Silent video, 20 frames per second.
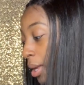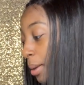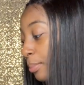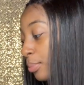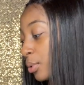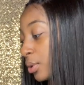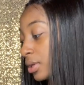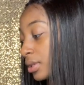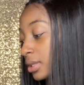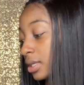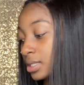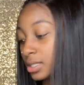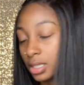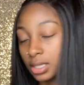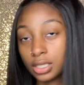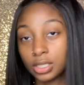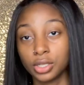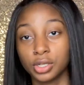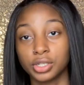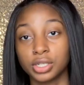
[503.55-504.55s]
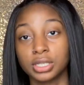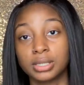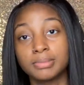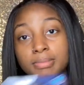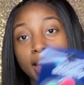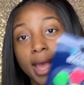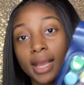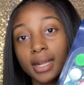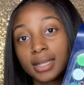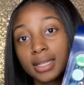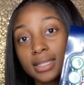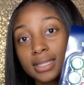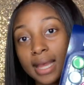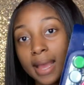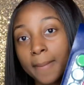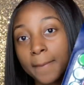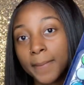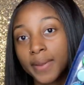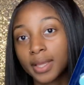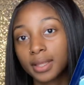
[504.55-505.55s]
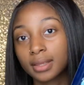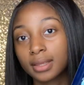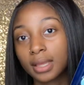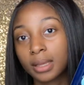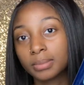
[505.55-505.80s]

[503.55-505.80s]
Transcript: important things and these are just magnets I picked